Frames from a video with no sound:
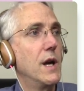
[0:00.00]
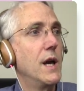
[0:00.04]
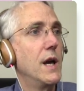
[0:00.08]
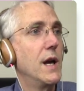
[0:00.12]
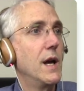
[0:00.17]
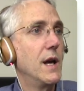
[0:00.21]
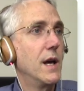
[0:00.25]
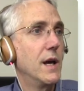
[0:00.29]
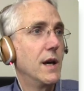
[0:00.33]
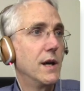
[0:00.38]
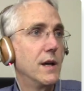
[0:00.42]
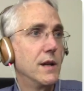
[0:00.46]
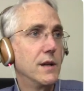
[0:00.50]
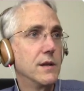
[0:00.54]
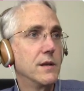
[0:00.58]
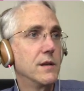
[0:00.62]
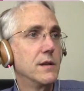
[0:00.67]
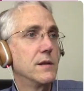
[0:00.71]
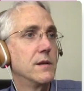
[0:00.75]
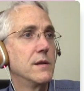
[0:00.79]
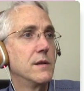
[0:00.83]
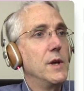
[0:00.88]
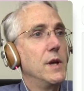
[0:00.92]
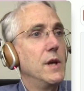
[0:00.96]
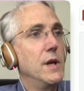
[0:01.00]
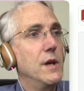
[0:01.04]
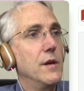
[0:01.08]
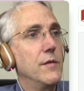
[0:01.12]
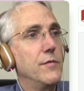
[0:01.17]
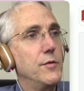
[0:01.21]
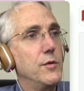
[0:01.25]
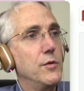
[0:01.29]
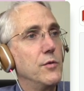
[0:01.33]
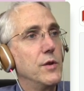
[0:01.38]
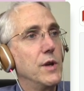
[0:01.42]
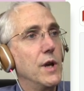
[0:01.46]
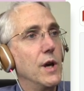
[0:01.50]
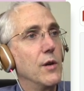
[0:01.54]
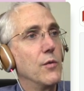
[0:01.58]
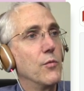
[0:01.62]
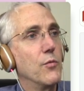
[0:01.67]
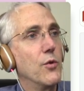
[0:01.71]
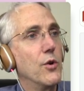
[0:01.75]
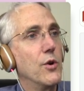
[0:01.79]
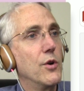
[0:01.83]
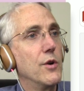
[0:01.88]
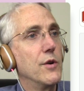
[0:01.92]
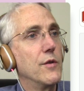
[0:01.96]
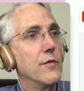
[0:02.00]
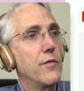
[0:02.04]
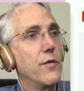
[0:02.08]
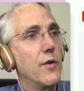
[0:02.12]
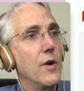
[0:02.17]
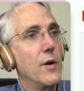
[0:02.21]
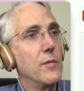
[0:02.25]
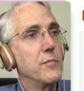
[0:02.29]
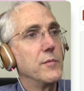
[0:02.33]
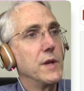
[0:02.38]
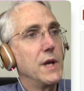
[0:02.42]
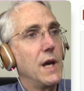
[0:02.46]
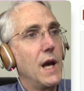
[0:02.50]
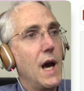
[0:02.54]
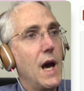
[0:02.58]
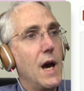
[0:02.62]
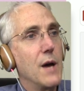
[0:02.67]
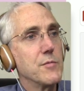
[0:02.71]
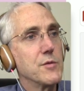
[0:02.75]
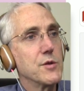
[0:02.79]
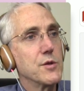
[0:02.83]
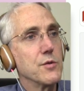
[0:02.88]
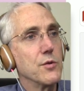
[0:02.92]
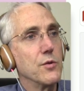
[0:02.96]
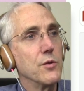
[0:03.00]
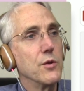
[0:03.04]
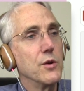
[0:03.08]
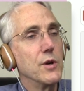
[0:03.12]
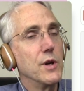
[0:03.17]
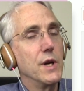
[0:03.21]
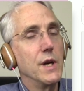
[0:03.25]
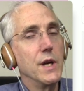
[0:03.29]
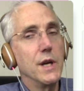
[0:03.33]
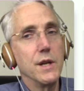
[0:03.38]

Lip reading: And if you get Word from the App Store,